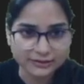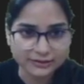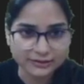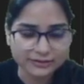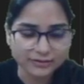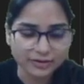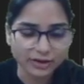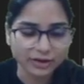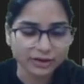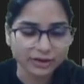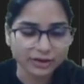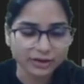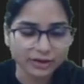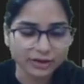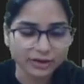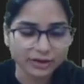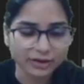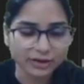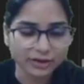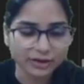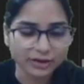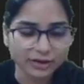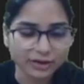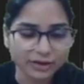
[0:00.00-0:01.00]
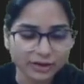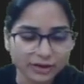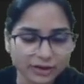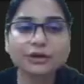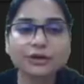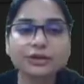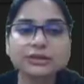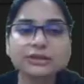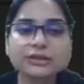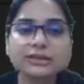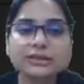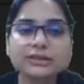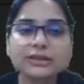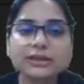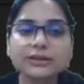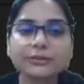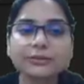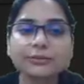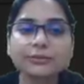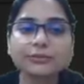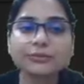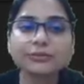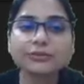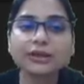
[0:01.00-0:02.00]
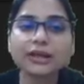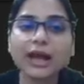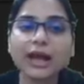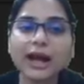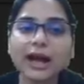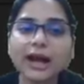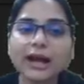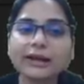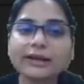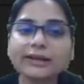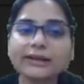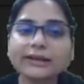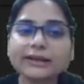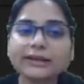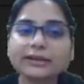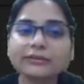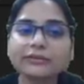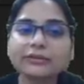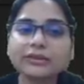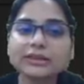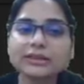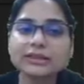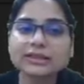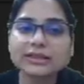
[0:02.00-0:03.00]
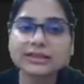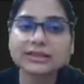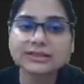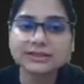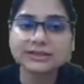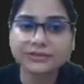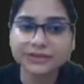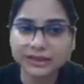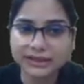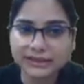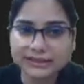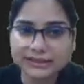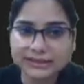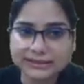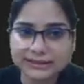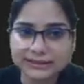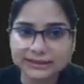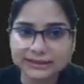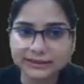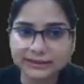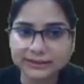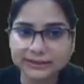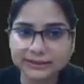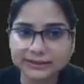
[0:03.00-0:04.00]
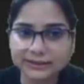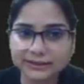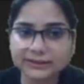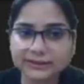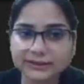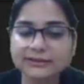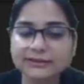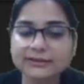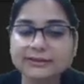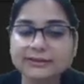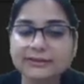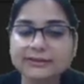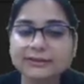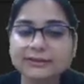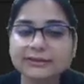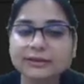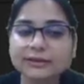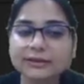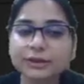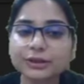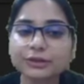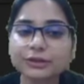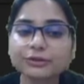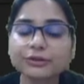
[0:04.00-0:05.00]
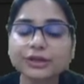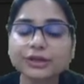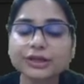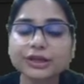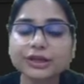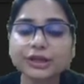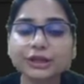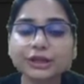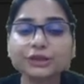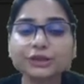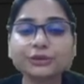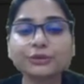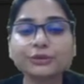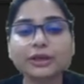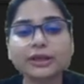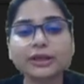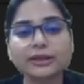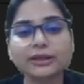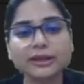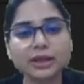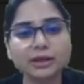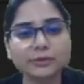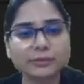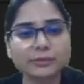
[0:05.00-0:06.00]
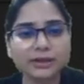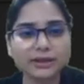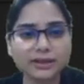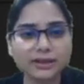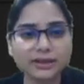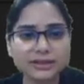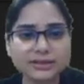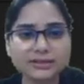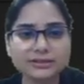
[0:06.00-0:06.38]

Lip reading: string. That is because we are dealing with strings here. This is going to return you nothing but a